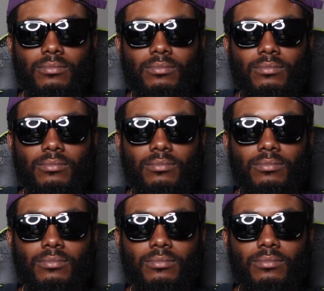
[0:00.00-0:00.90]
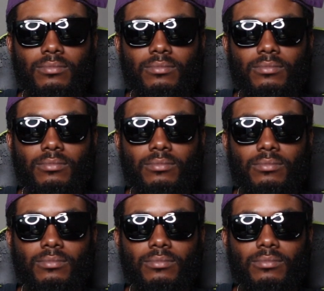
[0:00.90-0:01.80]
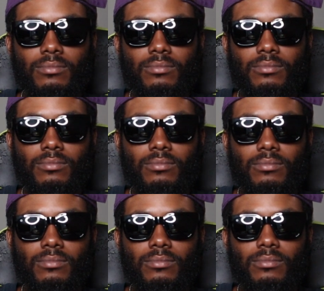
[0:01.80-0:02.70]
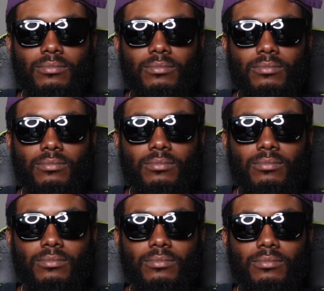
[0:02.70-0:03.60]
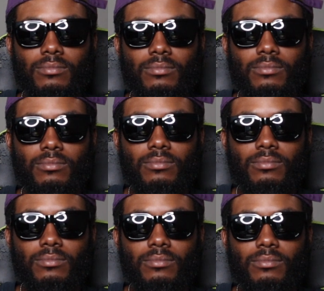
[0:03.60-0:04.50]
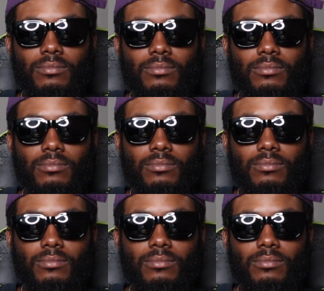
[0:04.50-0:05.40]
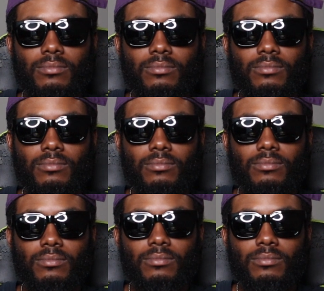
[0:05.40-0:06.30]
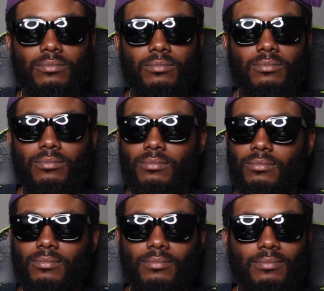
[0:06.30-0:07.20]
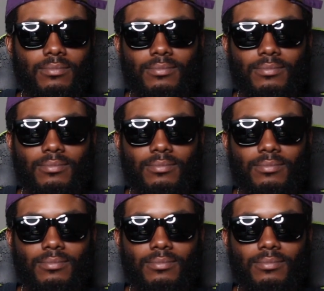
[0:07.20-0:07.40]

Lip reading: (not speaking)